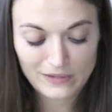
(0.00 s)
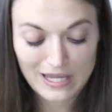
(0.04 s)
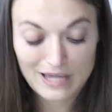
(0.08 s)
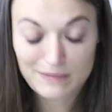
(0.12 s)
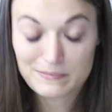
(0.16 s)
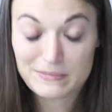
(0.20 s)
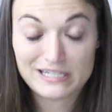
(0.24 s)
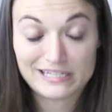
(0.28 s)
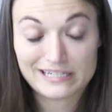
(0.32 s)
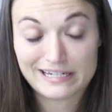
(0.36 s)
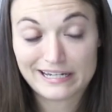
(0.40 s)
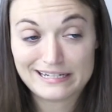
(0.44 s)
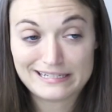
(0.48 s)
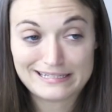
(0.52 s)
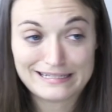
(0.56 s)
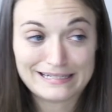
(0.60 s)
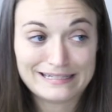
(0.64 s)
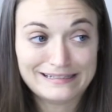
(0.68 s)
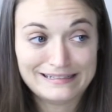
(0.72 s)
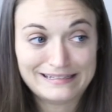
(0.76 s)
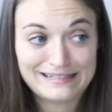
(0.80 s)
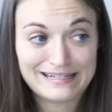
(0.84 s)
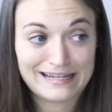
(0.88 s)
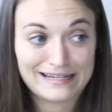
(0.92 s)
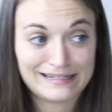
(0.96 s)
I mean, I
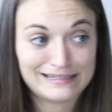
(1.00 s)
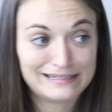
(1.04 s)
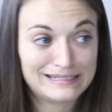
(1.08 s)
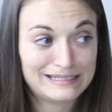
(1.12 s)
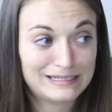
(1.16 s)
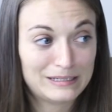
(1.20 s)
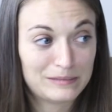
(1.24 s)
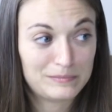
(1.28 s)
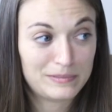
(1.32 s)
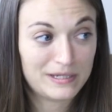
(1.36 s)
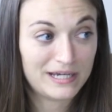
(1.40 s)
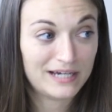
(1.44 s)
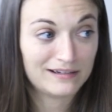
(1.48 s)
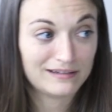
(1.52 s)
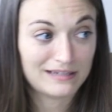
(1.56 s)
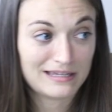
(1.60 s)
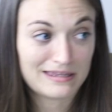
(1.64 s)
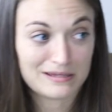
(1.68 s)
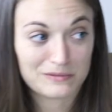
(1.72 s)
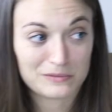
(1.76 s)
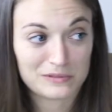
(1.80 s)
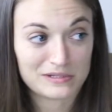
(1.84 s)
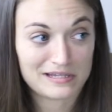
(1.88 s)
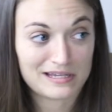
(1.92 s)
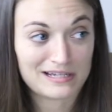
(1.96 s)
did test a palette
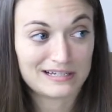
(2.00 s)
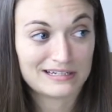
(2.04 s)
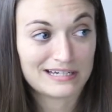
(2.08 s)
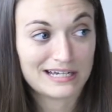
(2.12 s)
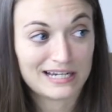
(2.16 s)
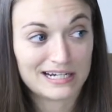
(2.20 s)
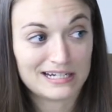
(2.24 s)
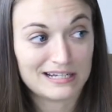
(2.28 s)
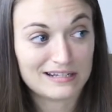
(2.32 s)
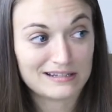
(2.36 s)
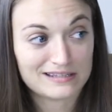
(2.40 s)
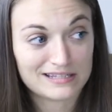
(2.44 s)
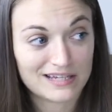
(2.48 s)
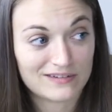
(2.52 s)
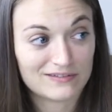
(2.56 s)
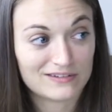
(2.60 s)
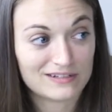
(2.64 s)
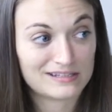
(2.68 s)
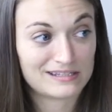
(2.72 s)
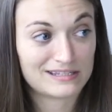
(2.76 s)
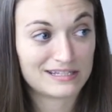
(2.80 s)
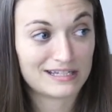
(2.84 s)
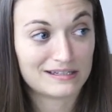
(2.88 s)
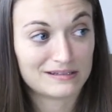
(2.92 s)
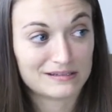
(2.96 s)
that was like 97
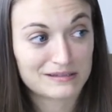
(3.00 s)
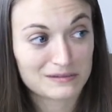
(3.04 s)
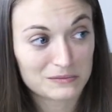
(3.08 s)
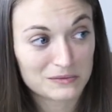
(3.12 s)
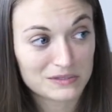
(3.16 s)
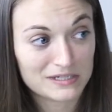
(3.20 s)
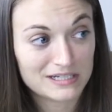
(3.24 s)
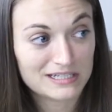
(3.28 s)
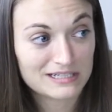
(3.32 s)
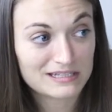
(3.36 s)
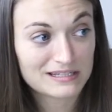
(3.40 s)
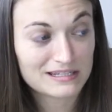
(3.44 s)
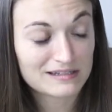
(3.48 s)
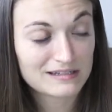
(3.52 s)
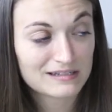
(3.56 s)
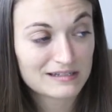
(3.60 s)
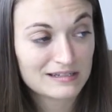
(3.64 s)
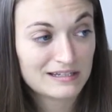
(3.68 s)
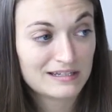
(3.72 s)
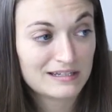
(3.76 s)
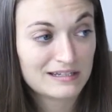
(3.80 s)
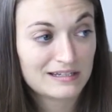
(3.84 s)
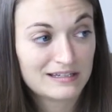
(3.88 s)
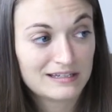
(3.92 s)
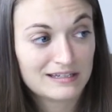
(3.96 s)
cents once,
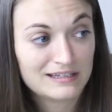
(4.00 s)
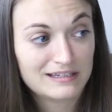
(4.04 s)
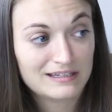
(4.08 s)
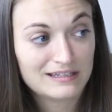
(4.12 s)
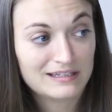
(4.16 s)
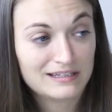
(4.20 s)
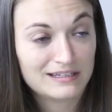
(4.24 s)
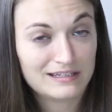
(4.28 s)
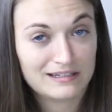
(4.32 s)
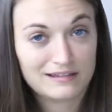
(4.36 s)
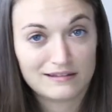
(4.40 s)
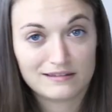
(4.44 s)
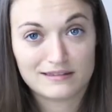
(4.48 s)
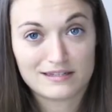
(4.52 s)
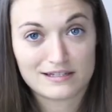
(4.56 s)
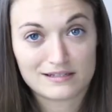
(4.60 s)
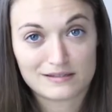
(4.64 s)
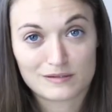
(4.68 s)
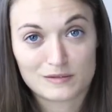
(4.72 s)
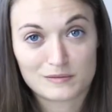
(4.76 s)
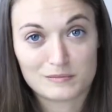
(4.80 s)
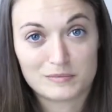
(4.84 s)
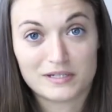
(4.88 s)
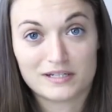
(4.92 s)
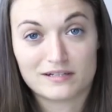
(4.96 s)
this
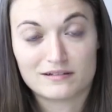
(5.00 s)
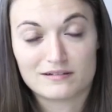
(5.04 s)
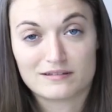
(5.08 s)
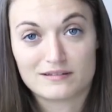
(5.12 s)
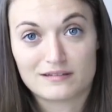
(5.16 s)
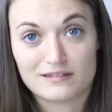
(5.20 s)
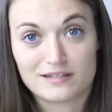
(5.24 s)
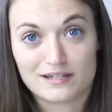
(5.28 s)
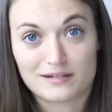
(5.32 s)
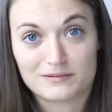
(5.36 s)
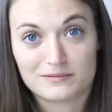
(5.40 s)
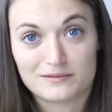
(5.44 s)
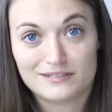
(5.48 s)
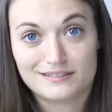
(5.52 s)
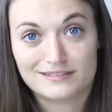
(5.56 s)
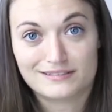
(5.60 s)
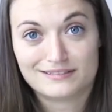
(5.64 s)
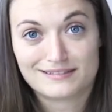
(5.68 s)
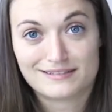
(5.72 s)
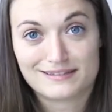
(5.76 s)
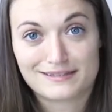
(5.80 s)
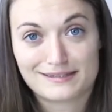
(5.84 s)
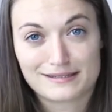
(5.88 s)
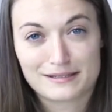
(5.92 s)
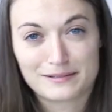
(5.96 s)
is better than that one.
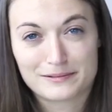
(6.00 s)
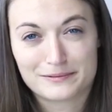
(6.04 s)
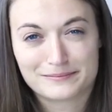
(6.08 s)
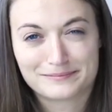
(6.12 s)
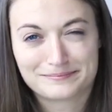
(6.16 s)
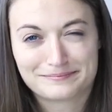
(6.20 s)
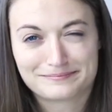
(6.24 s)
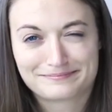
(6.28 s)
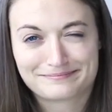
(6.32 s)
So.